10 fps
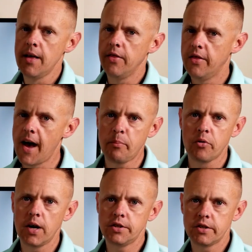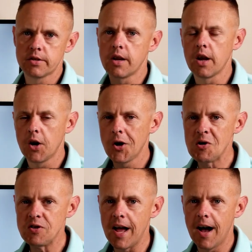That price isn't going to
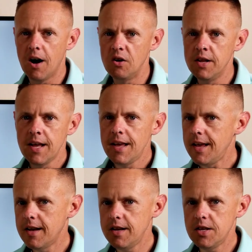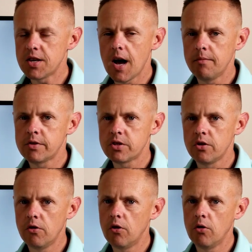go down anytime
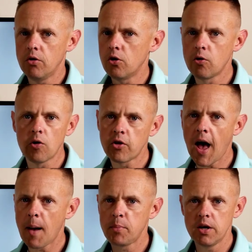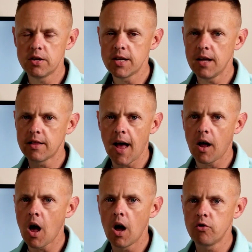soon. Google's happy to take
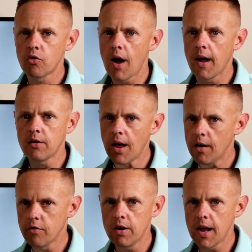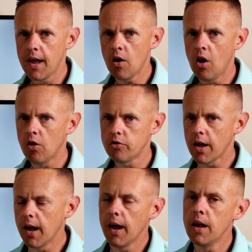that contract every day, all
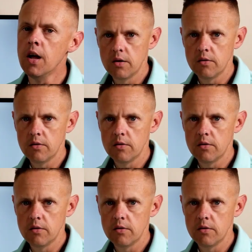day.